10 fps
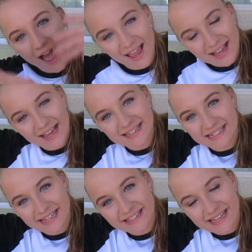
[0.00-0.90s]
Hi guys,
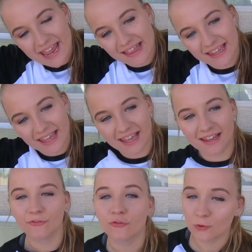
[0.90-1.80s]
it's Haley,
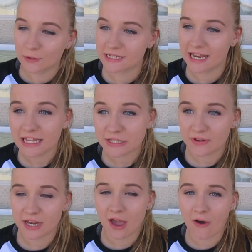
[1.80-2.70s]
and for today's
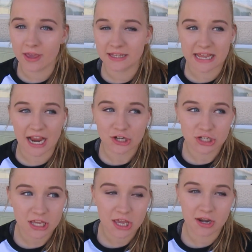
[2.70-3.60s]
video, it's
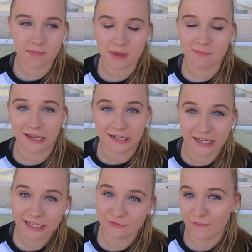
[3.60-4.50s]
actually gonna be my
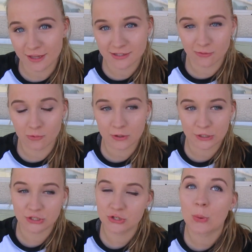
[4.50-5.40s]
NYX Face
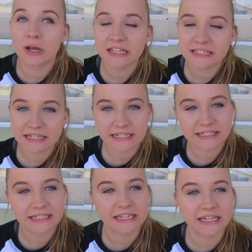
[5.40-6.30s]
Awards
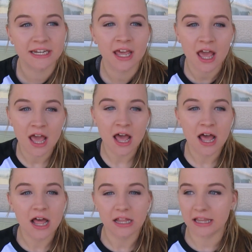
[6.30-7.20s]
2016
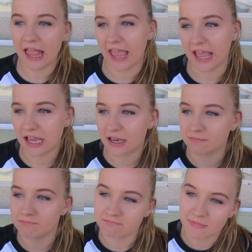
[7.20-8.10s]

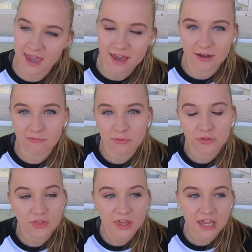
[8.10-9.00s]
makeup
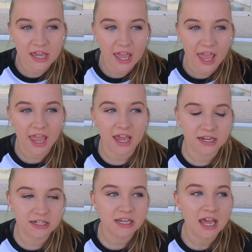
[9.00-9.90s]
thing,
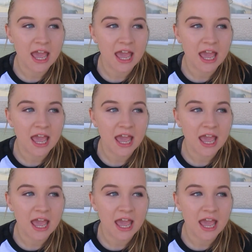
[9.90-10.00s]
and